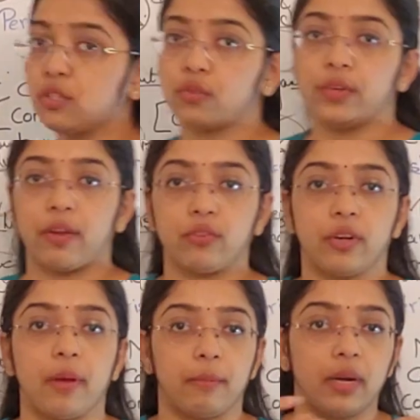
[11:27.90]
so we have to
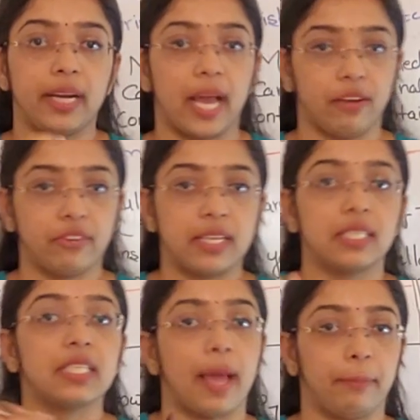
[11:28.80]
remember
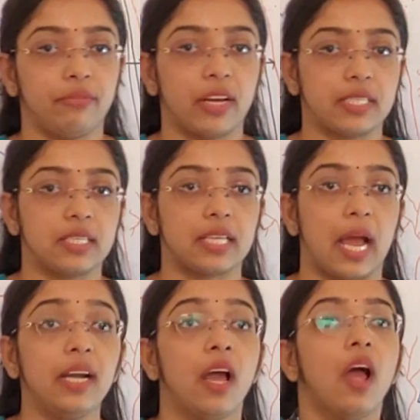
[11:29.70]
diaphysis, epiphysis
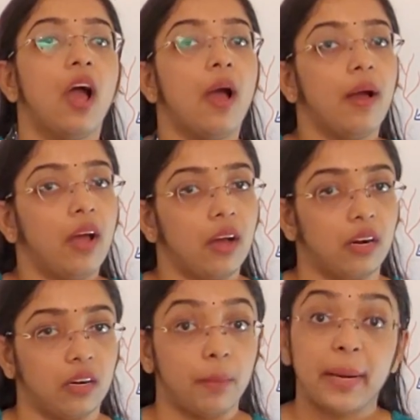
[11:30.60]
and
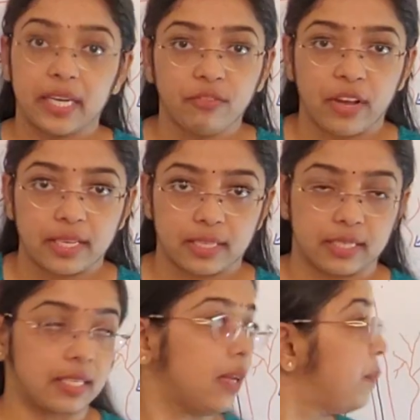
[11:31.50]
metaphysis.